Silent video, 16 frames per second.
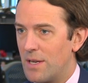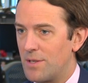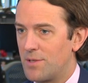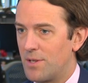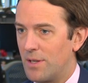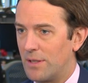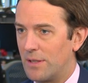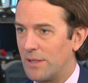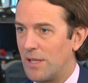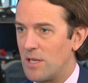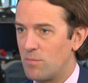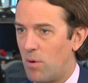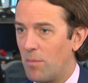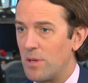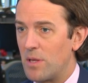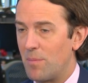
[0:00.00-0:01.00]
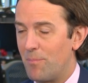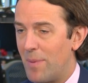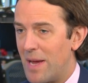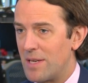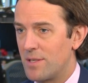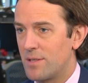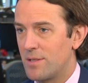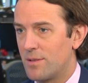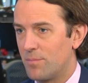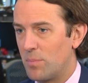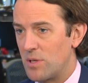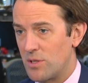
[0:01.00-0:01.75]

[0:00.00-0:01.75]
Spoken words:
certainly is probably the best